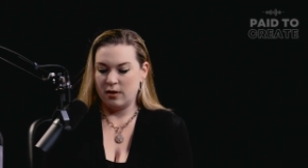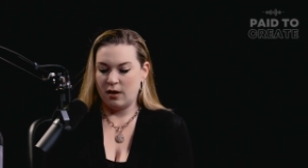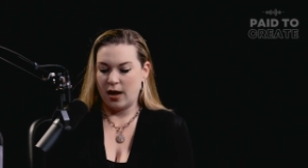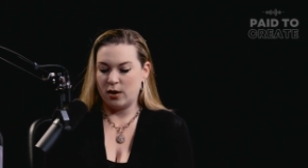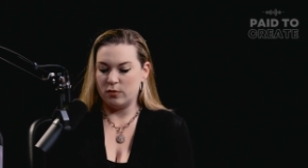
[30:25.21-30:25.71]

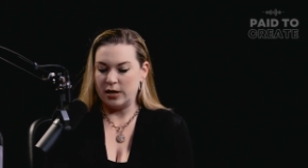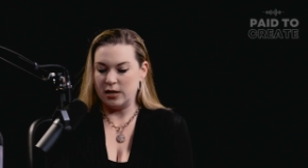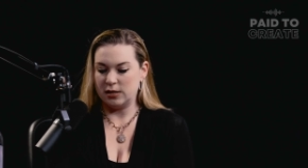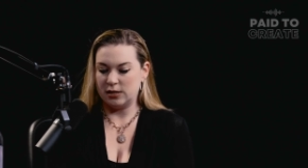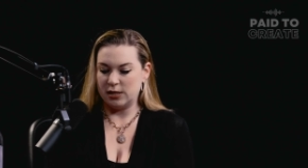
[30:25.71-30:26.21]
I don't need
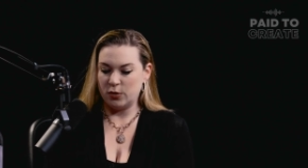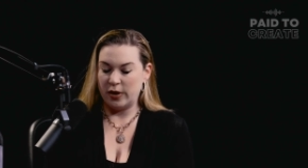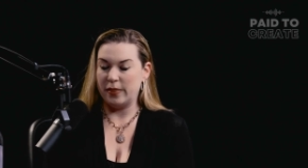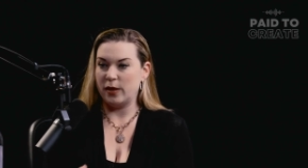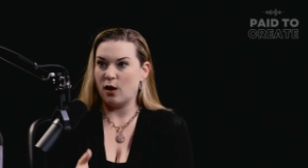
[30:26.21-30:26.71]
to see you
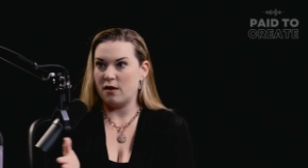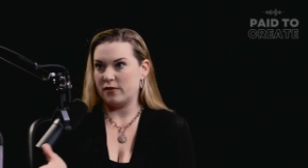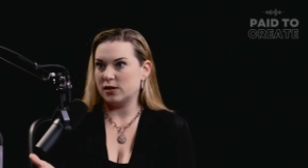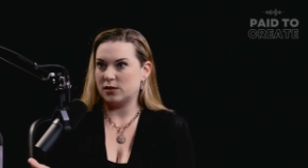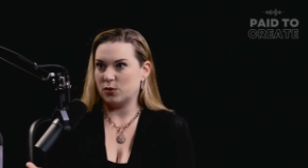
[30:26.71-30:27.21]
in the
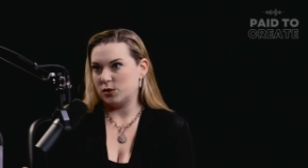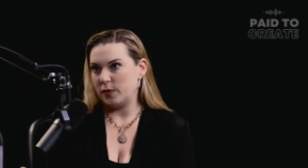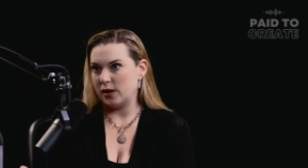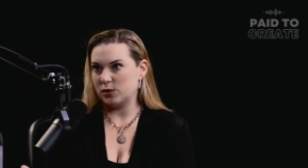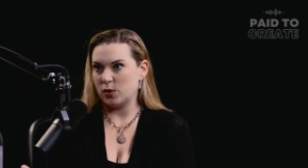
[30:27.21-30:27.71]
office, so to
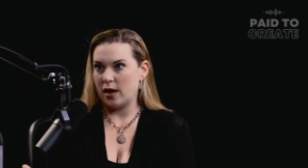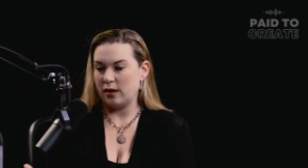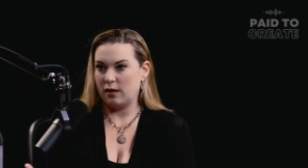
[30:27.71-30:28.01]
speak. So, so I so